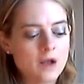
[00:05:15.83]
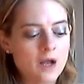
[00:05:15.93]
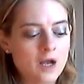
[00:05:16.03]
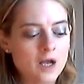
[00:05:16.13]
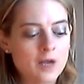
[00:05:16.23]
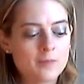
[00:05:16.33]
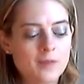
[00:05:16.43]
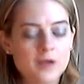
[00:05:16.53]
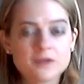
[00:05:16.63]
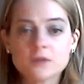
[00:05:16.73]

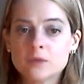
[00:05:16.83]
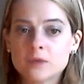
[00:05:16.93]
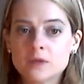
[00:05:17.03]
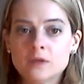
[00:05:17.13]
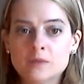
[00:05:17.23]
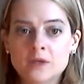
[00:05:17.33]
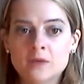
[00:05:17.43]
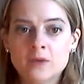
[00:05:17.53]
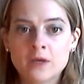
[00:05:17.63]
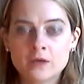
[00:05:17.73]
Also, I want you to be
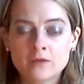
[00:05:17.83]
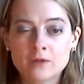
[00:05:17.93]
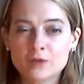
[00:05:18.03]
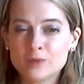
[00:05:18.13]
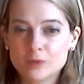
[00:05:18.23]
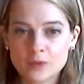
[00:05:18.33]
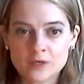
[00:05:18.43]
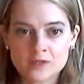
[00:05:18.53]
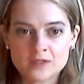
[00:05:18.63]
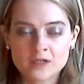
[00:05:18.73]
aware of global
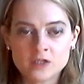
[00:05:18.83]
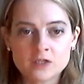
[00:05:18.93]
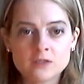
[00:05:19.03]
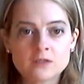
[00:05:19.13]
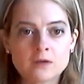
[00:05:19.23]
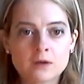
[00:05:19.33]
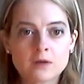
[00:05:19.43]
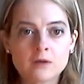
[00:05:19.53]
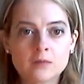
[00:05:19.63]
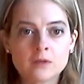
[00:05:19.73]
organizations. There are
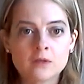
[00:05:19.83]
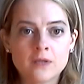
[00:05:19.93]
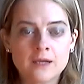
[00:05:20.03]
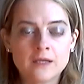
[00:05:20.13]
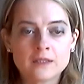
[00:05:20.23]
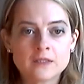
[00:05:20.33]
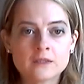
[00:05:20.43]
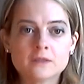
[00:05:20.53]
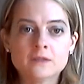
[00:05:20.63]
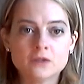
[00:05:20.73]
global
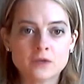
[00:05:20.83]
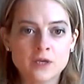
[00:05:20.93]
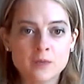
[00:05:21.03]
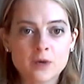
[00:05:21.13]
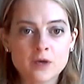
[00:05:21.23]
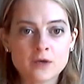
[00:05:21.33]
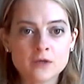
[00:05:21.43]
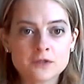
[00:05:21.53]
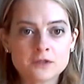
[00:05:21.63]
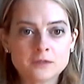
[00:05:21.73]
alliances and trading
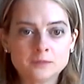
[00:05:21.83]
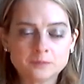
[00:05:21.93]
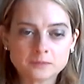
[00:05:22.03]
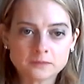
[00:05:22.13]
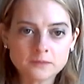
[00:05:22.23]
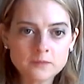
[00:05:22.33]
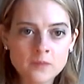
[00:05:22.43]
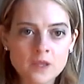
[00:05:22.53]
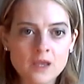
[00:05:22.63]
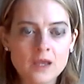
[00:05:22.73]
partners.
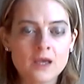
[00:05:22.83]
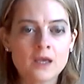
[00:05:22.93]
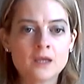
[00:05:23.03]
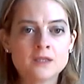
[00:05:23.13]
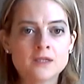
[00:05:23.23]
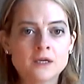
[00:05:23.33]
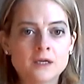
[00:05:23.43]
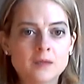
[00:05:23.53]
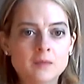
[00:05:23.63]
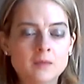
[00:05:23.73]
And
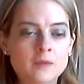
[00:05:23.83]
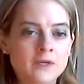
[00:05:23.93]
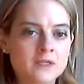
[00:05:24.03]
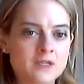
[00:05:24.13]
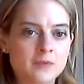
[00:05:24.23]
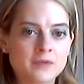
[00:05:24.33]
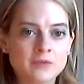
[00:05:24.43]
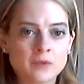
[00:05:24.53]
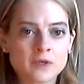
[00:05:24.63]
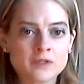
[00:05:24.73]
one example of
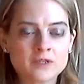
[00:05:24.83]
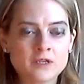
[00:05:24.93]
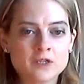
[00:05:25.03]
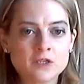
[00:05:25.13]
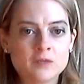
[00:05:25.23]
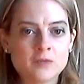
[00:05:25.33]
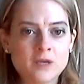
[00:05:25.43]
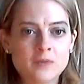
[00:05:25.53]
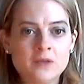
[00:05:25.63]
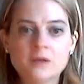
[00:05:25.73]
an organization
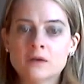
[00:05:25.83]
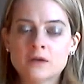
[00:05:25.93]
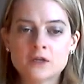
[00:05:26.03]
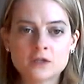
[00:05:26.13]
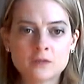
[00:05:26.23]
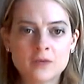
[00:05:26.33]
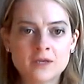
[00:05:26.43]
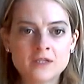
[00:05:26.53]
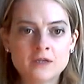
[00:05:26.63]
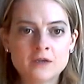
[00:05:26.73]
might be the International
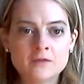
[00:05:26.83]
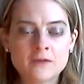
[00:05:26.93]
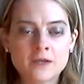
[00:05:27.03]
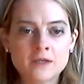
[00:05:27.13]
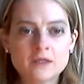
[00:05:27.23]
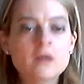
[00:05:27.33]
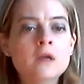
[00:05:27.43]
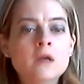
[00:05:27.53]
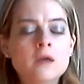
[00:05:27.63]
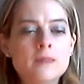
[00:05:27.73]
Monetary Fund.
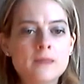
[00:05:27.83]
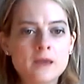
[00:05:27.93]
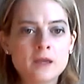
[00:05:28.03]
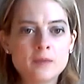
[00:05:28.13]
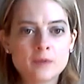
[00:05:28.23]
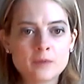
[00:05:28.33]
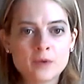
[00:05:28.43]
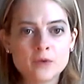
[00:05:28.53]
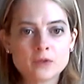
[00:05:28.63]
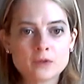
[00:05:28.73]
They
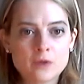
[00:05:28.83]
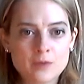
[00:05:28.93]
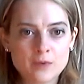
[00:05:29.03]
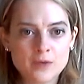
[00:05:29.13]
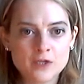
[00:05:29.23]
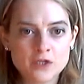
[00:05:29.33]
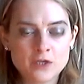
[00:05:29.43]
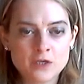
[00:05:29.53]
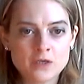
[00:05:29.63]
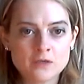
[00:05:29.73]
promote
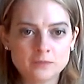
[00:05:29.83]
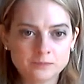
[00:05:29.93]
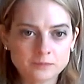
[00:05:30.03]
cooperation.